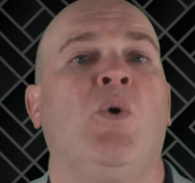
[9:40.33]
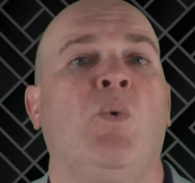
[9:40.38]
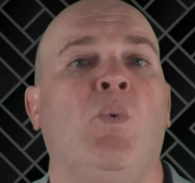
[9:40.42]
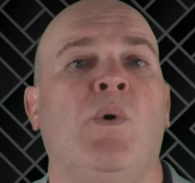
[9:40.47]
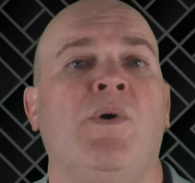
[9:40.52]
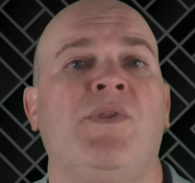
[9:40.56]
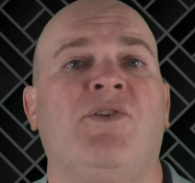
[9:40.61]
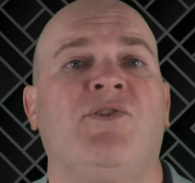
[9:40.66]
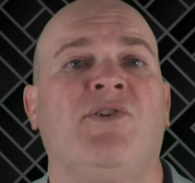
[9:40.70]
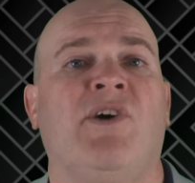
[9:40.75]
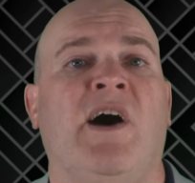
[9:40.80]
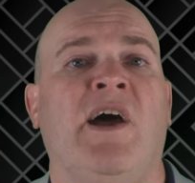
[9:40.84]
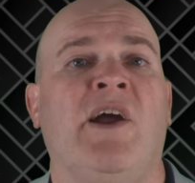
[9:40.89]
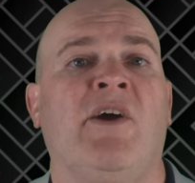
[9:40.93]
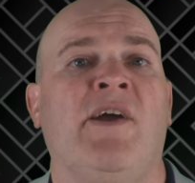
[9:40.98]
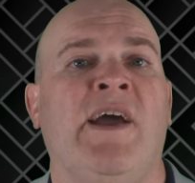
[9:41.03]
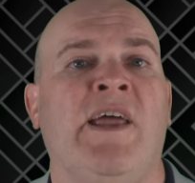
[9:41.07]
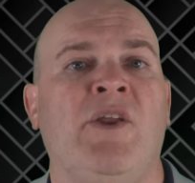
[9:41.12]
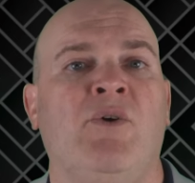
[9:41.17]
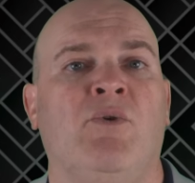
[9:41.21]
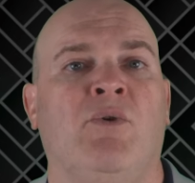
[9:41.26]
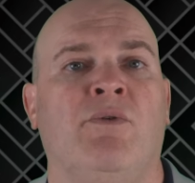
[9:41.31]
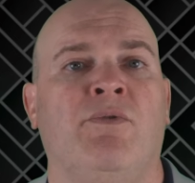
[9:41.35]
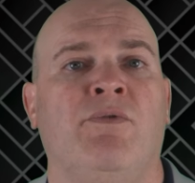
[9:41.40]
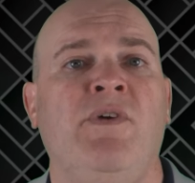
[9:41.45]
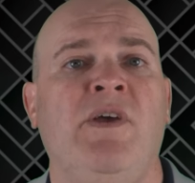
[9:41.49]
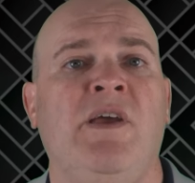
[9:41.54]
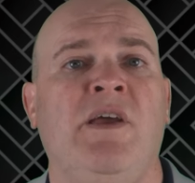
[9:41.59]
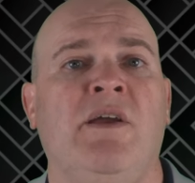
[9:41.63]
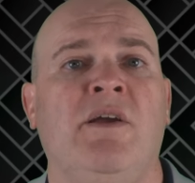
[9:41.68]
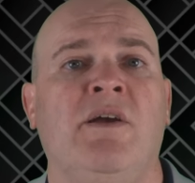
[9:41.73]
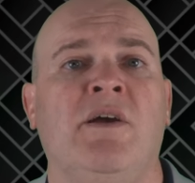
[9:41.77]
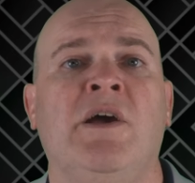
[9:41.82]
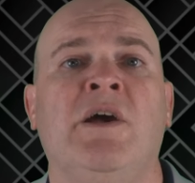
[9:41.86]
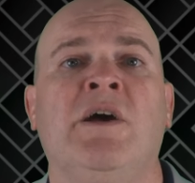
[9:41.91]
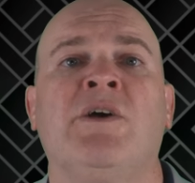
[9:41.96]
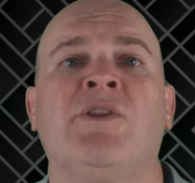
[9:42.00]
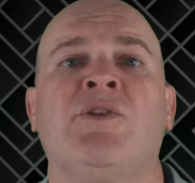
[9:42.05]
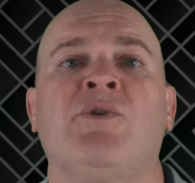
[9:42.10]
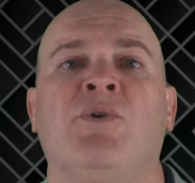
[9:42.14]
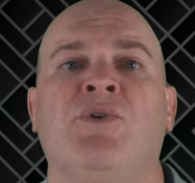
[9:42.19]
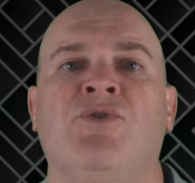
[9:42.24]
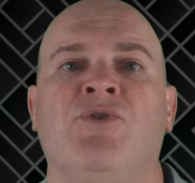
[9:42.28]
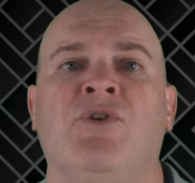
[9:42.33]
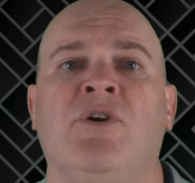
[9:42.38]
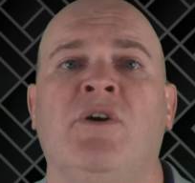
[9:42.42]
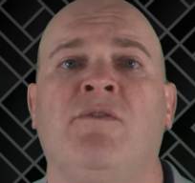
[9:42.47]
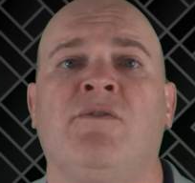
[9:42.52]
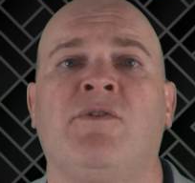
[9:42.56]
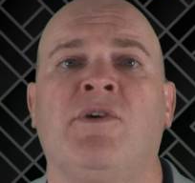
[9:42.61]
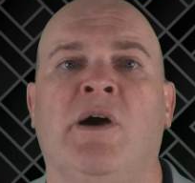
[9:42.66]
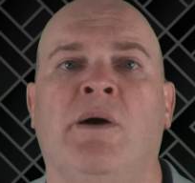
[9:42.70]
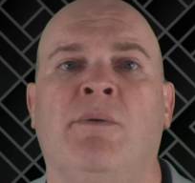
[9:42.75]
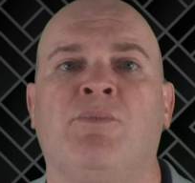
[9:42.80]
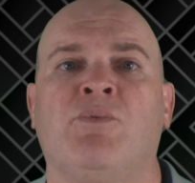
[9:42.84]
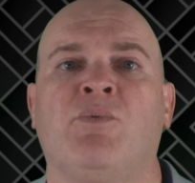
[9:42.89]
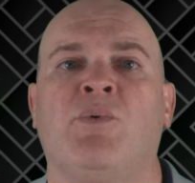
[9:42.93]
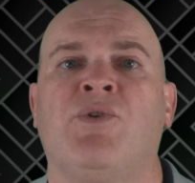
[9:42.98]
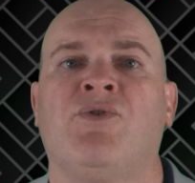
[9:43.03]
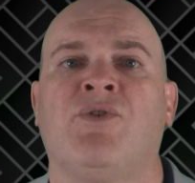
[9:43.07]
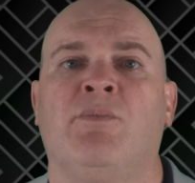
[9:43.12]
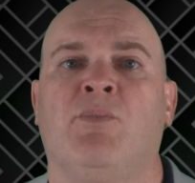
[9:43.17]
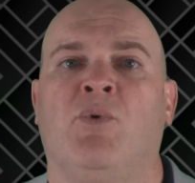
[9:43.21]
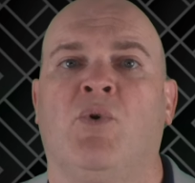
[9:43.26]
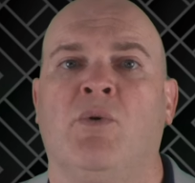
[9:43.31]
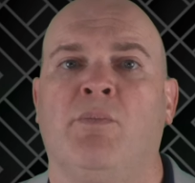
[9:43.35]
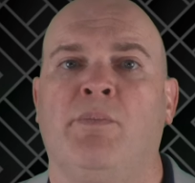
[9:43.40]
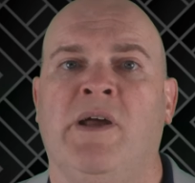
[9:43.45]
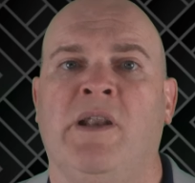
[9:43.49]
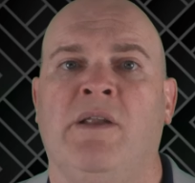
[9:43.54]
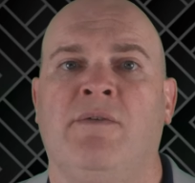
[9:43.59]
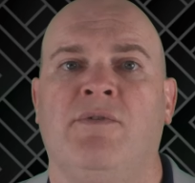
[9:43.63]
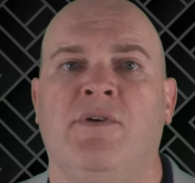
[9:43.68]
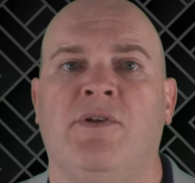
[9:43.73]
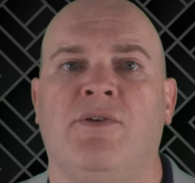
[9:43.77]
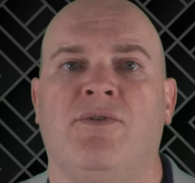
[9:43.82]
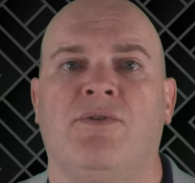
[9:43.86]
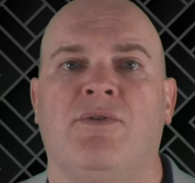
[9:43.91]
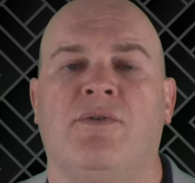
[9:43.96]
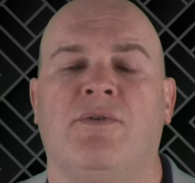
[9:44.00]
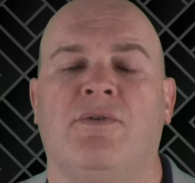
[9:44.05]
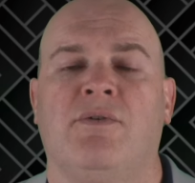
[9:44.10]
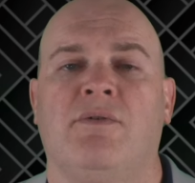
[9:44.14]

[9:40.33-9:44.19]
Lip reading: With its higher annual fee, the Reserve comes with some more benefits.